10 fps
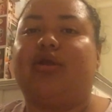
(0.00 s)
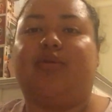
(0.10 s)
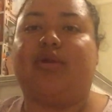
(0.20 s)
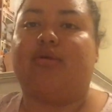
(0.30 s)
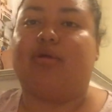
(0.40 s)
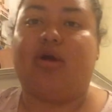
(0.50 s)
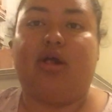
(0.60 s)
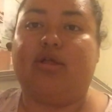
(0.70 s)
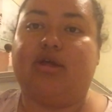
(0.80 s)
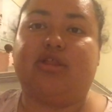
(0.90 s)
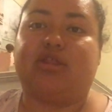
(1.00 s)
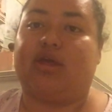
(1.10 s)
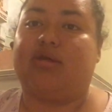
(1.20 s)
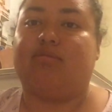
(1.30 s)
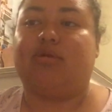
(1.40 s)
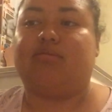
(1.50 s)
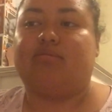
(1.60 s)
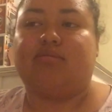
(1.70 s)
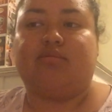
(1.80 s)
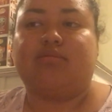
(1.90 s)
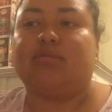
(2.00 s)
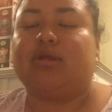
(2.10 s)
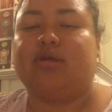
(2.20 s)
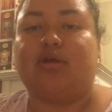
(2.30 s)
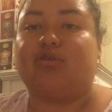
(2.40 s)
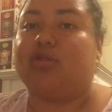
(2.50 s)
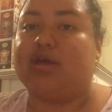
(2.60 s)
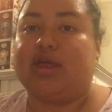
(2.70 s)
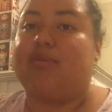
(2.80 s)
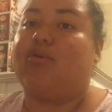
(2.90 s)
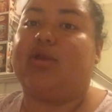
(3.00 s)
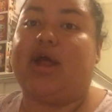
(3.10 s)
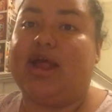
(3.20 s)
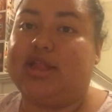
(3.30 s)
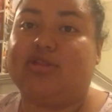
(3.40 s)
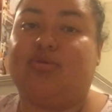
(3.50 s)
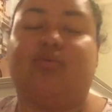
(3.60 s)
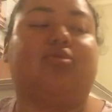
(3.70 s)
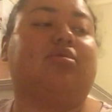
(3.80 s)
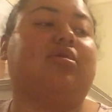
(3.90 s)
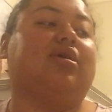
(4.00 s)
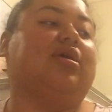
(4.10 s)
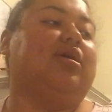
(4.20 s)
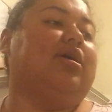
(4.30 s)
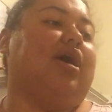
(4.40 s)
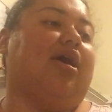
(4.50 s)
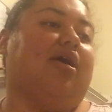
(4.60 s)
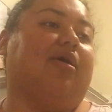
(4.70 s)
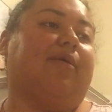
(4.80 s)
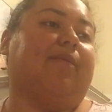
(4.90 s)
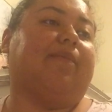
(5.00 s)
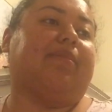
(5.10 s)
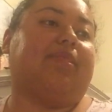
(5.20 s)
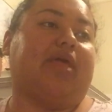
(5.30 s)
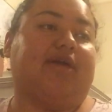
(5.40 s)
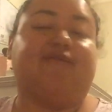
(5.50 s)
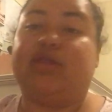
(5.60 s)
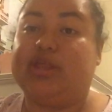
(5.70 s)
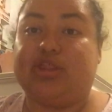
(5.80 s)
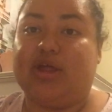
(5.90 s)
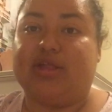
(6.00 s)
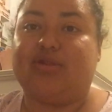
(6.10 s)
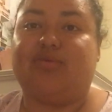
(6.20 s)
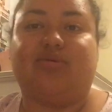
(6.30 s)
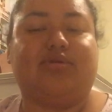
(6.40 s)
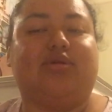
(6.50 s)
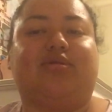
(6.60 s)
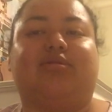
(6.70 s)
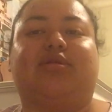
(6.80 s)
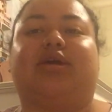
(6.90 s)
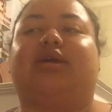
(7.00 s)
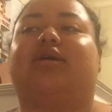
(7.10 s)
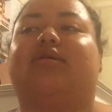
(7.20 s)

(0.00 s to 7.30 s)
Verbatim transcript: I don't want to go to college. Like, you guys are lucky I'm going to high school. Um, I finished high school, you know, like,